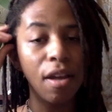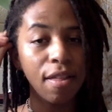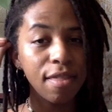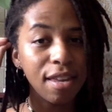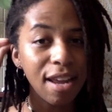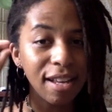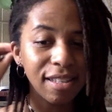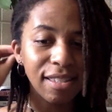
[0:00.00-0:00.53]
The
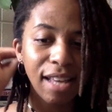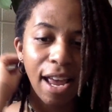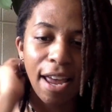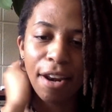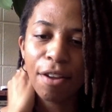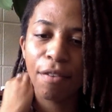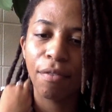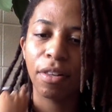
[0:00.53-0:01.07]
next sign
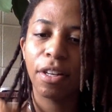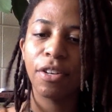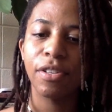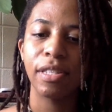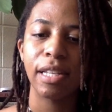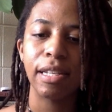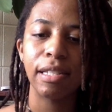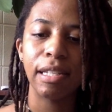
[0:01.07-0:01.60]
of
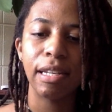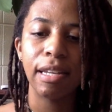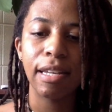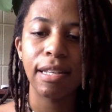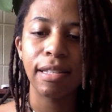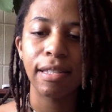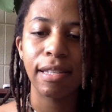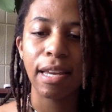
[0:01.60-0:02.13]

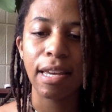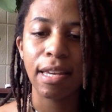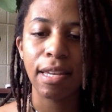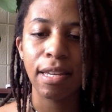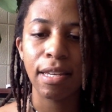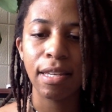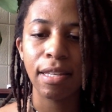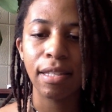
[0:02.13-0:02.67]
clairsentience
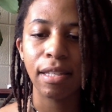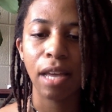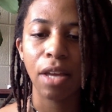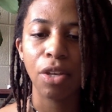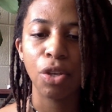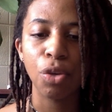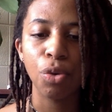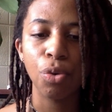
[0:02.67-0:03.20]
is
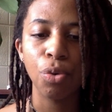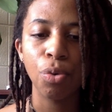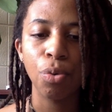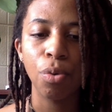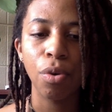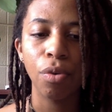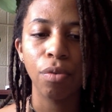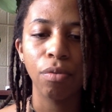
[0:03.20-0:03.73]

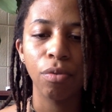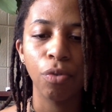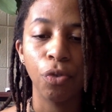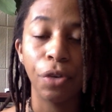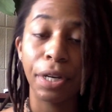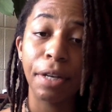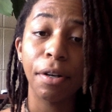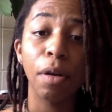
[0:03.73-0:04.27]
you
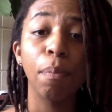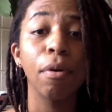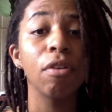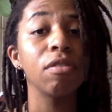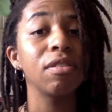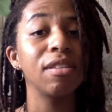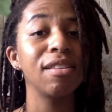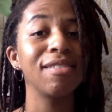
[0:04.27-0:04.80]
read a
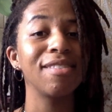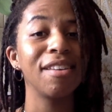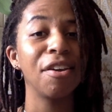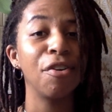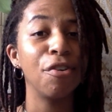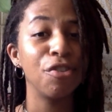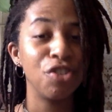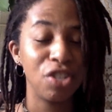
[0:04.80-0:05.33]
person's
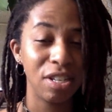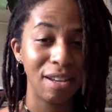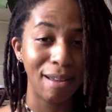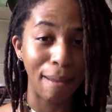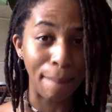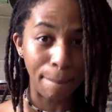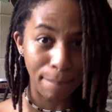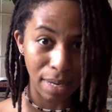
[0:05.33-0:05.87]
energy
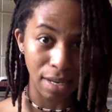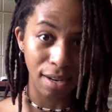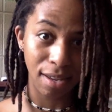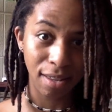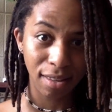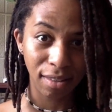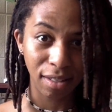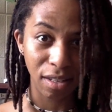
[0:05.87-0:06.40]

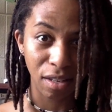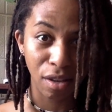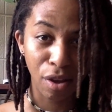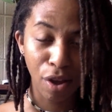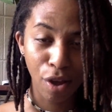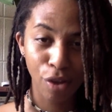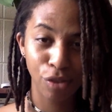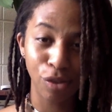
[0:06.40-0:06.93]
immediately.
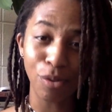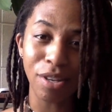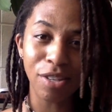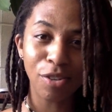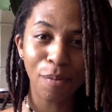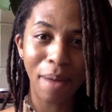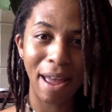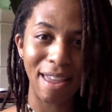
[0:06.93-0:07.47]
So these are
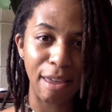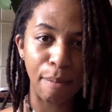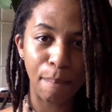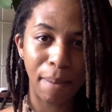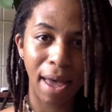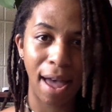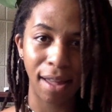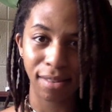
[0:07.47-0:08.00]
my
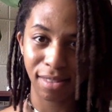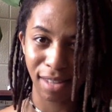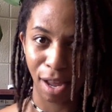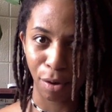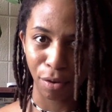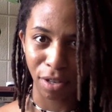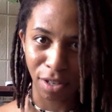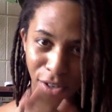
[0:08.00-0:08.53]
empaths
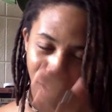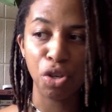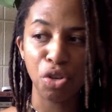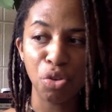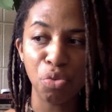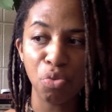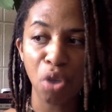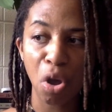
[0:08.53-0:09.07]
out here.
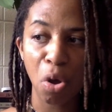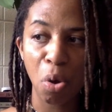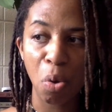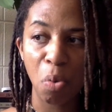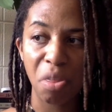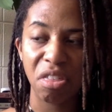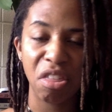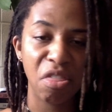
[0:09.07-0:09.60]
You know
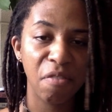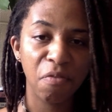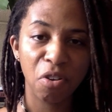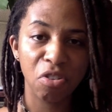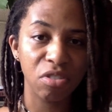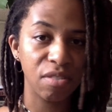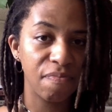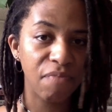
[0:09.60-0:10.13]
within the
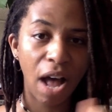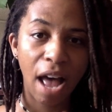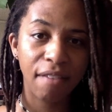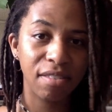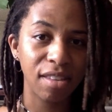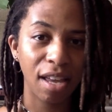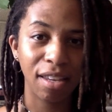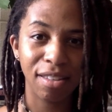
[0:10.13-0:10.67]
first 5
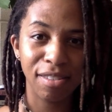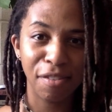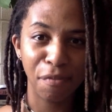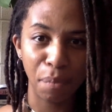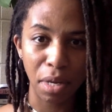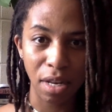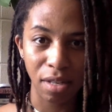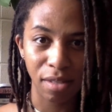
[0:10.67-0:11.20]
seconds of
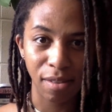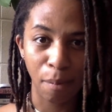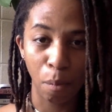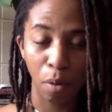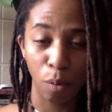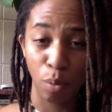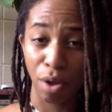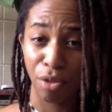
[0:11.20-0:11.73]
meeting
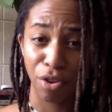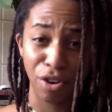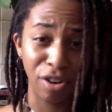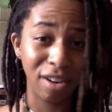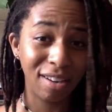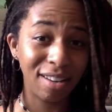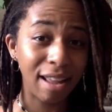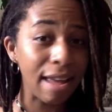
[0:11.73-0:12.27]
someone whether you're
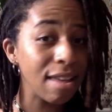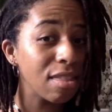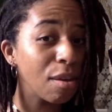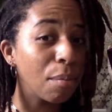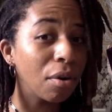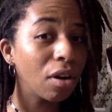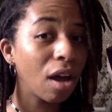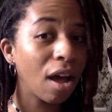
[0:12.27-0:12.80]
gonna like
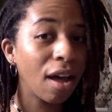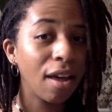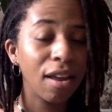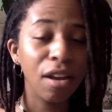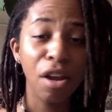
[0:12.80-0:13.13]
them or not.